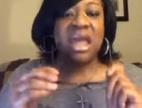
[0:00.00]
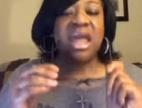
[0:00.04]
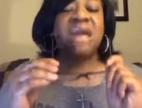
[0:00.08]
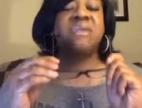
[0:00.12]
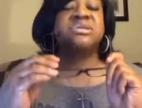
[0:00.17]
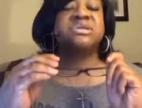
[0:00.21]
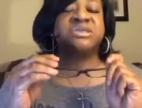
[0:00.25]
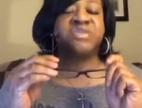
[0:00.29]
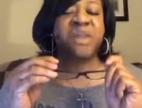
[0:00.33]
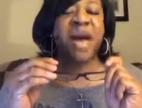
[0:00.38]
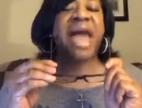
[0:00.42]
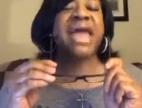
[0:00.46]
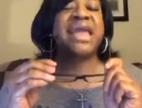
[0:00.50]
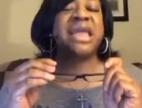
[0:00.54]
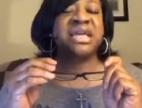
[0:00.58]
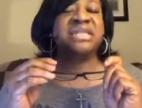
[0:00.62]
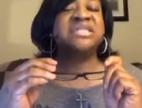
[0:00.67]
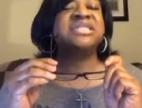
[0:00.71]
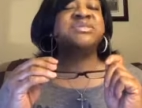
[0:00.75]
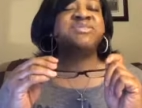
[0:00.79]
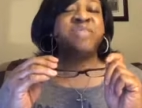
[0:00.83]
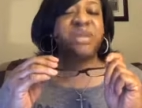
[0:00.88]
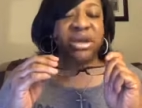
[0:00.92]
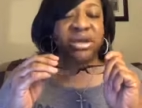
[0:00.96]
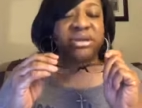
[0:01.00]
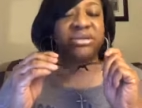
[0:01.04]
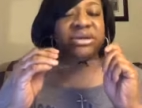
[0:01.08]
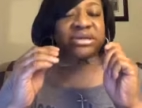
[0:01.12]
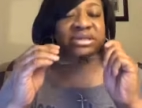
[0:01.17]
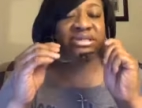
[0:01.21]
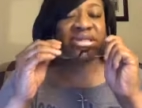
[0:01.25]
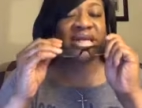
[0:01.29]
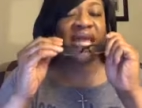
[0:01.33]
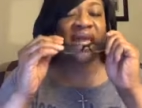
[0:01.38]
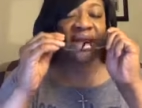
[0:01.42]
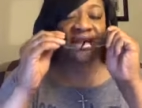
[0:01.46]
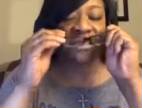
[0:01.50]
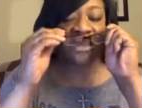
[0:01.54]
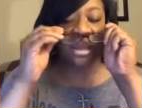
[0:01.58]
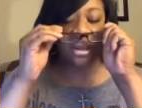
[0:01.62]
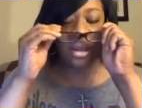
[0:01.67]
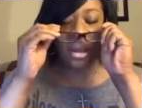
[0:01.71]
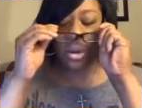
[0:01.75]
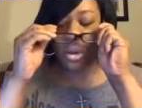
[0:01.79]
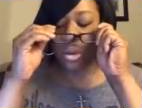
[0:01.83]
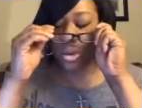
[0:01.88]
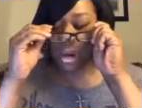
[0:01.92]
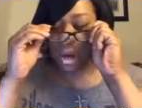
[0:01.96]
It was by his Spirit, saith the
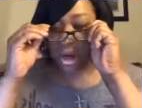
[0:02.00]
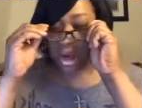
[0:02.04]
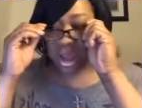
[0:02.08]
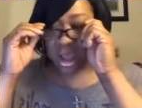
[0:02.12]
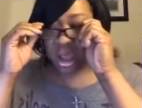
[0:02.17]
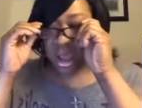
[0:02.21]
Lord.